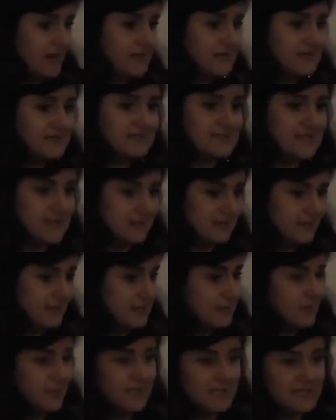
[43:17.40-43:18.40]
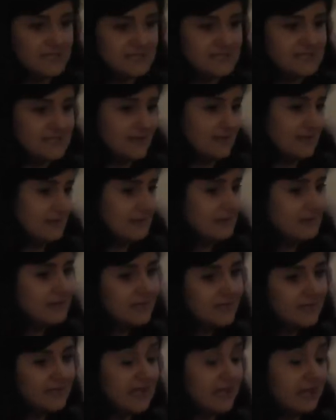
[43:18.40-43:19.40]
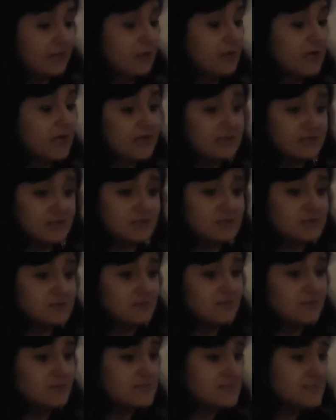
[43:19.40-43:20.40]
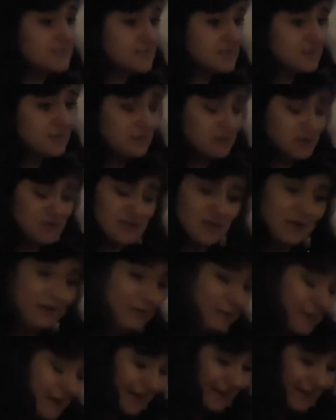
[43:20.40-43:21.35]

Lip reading: and send emails. And yeah, you can use BBC or so.